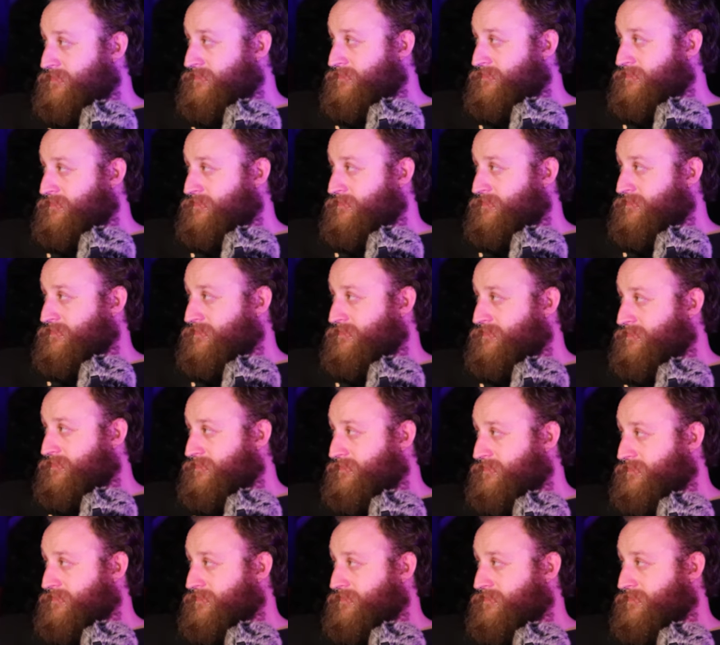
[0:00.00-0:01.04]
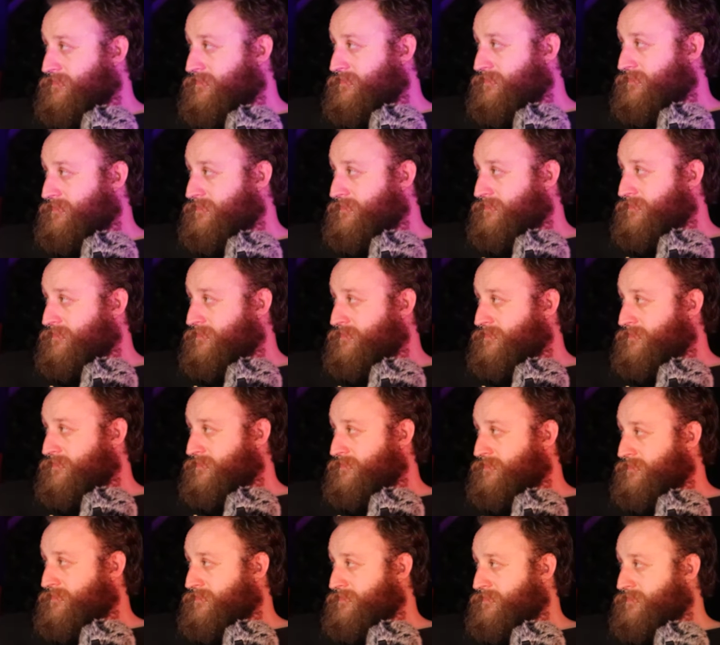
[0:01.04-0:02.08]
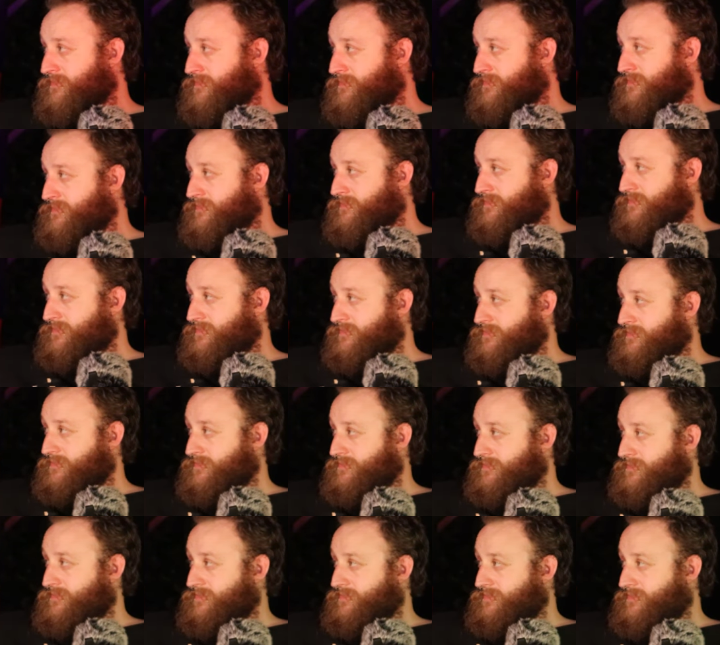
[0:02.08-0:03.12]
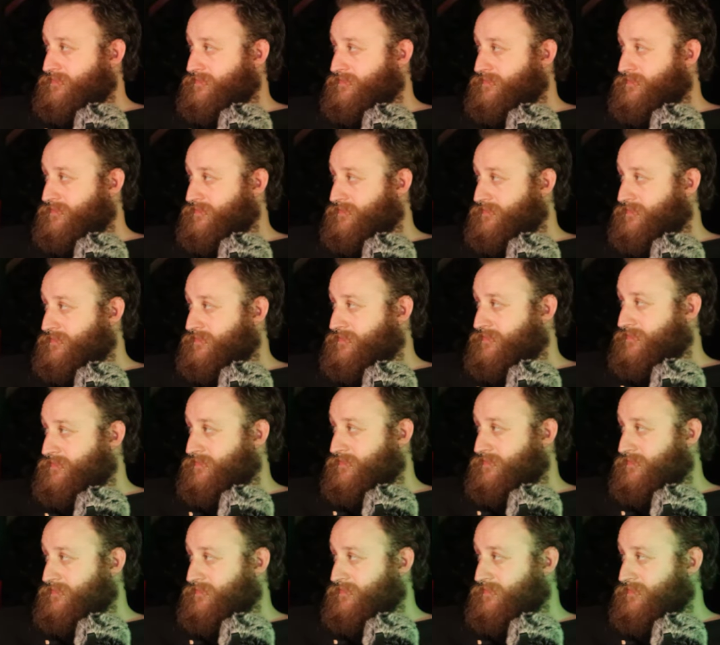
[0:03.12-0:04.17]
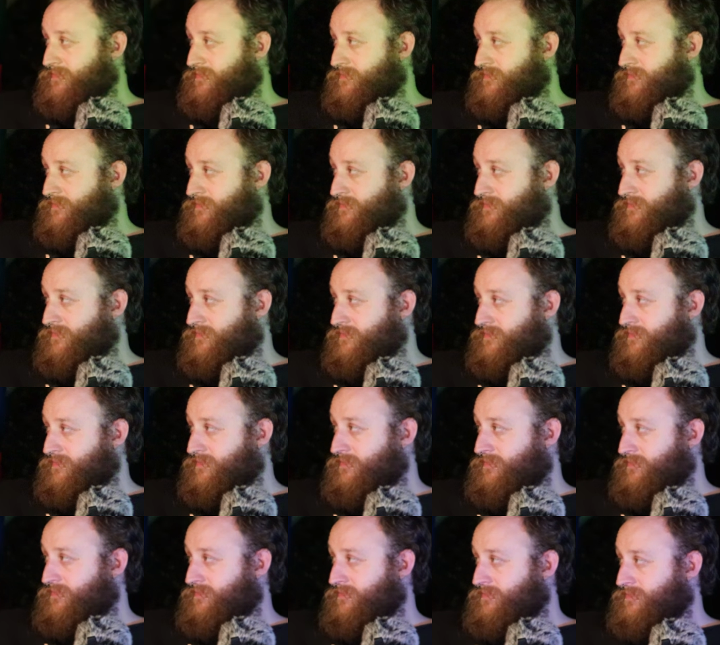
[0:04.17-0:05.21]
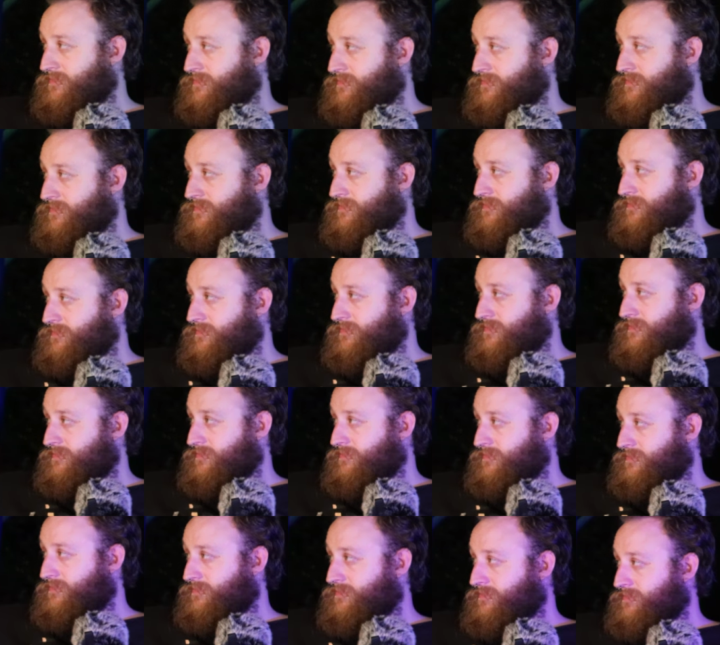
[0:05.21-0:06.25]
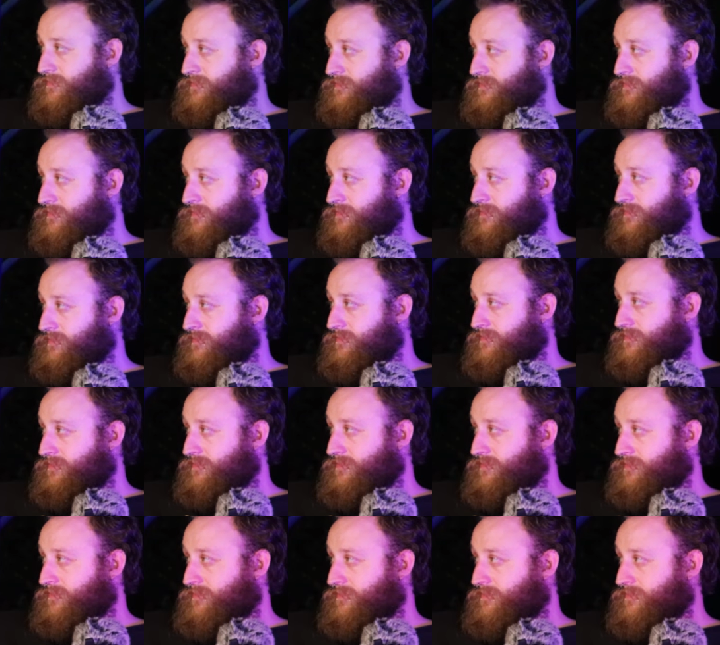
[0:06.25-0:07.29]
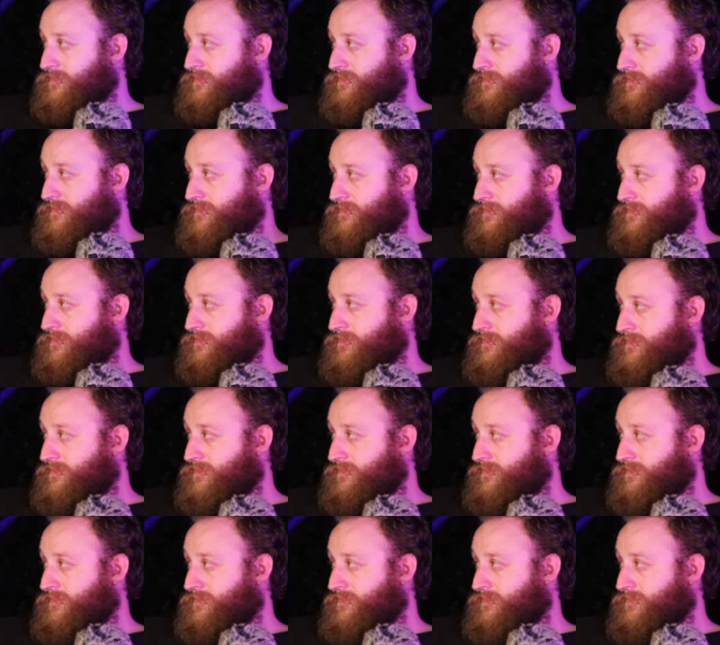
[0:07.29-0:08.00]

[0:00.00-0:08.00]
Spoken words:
This person isn't speaking.